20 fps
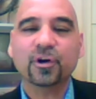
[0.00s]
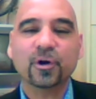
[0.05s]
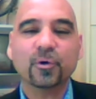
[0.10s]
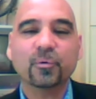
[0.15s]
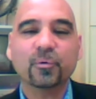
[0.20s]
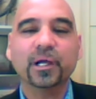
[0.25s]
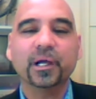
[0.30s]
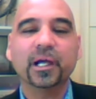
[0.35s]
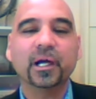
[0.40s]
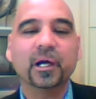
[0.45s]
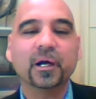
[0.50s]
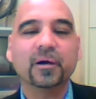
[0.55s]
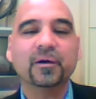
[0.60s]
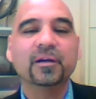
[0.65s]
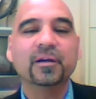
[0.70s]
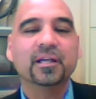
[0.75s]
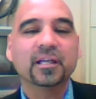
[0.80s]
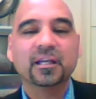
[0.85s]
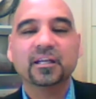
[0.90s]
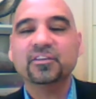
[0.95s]
if you
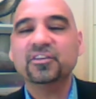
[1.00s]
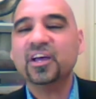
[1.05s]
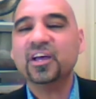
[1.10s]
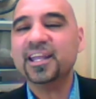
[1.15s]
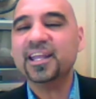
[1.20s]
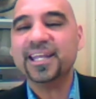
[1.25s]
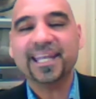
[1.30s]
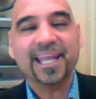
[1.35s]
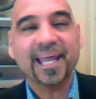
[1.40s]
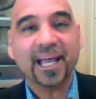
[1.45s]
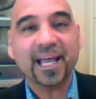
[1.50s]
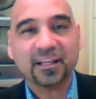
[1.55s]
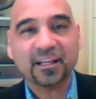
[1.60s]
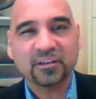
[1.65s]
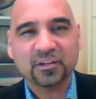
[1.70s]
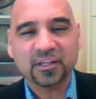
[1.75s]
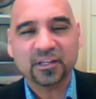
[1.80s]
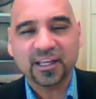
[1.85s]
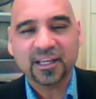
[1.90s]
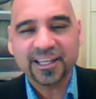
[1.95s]
want to grow your
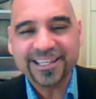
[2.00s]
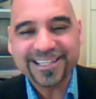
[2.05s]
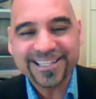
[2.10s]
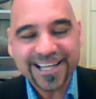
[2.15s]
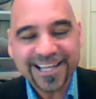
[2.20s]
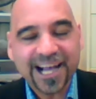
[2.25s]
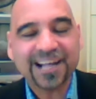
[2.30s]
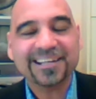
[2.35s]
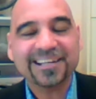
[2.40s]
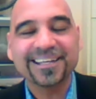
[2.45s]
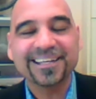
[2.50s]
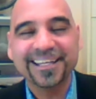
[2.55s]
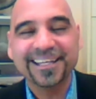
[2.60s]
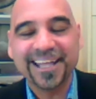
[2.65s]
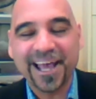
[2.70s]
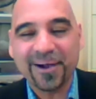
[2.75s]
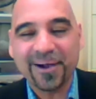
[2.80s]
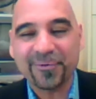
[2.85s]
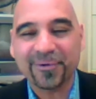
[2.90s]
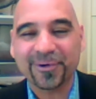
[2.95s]
career
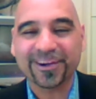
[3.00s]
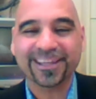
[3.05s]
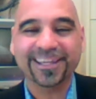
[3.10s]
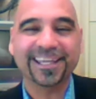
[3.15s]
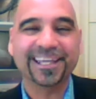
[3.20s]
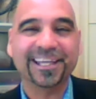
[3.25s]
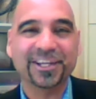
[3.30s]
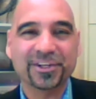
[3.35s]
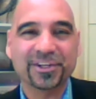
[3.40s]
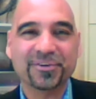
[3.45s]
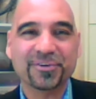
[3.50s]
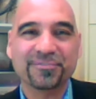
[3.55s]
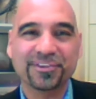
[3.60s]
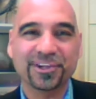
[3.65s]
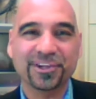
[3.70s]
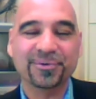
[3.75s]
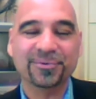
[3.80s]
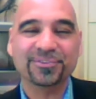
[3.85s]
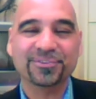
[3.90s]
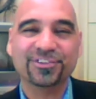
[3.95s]
conduct ne-
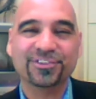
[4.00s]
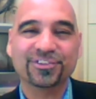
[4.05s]
conduct